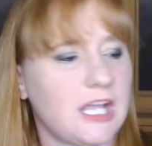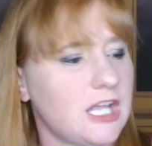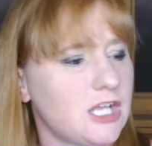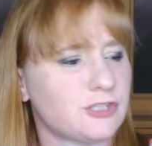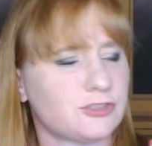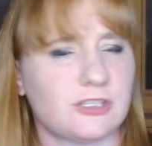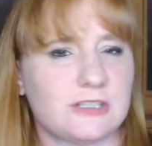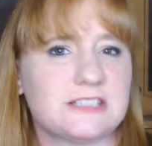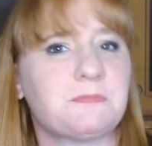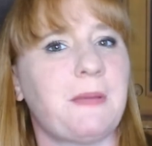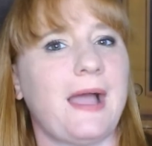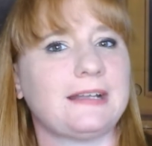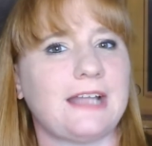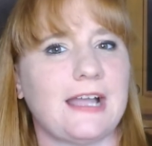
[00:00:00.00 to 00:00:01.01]
so
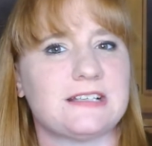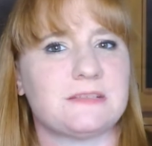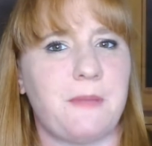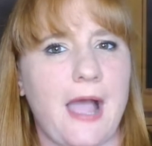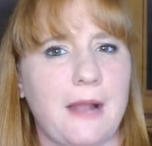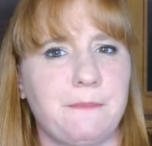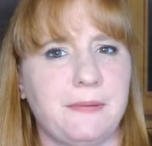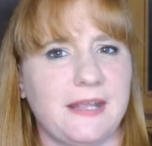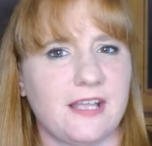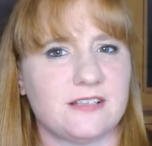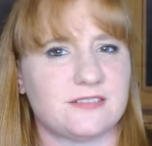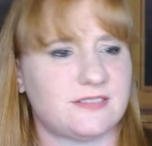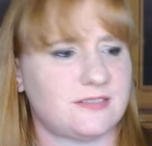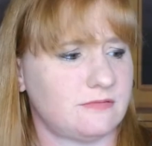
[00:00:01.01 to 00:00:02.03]
bad guy's bad
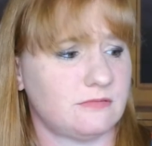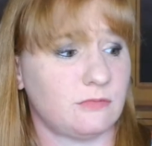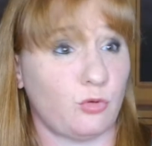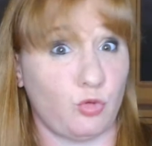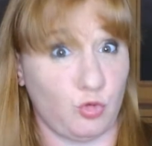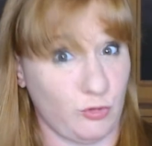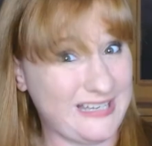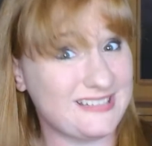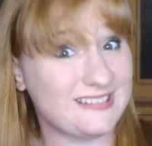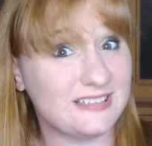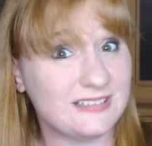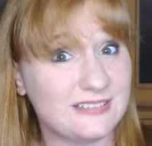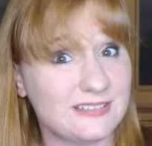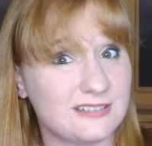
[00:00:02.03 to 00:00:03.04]
because
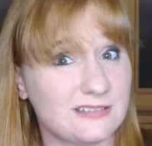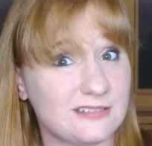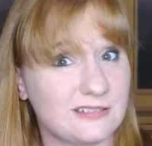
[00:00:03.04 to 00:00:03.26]
reasons?